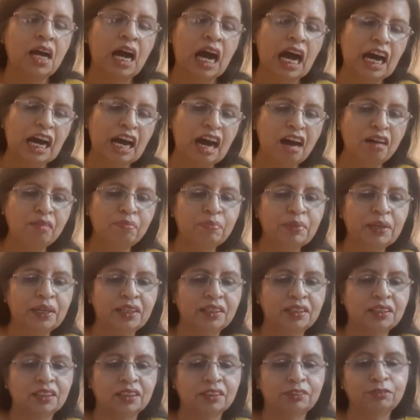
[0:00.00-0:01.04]
I have
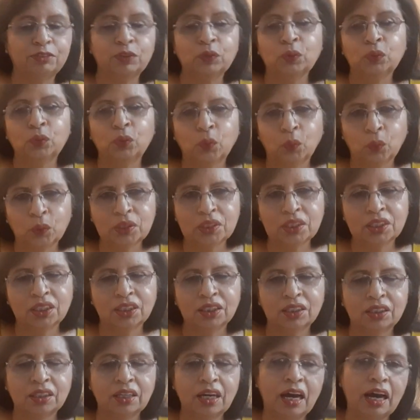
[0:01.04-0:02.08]
made a few notes
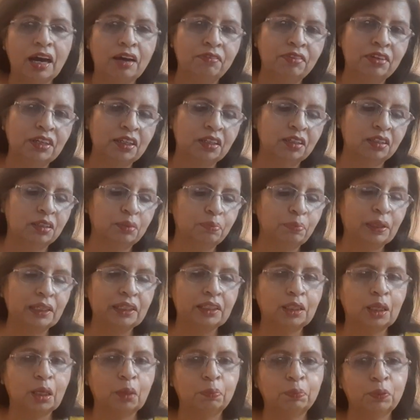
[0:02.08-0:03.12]
here, having
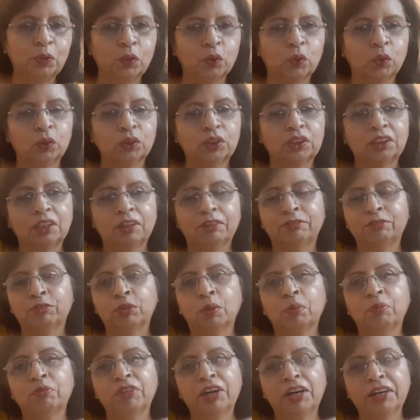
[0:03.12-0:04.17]
picked up stuff
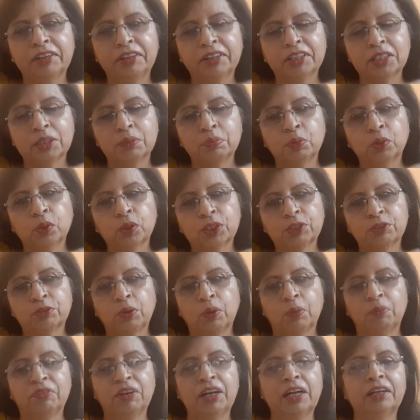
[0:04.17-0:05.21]
from various books,
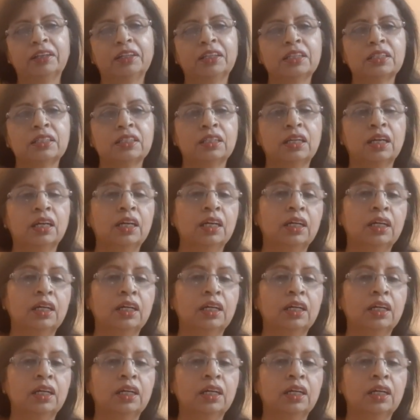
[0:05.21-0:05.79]
from various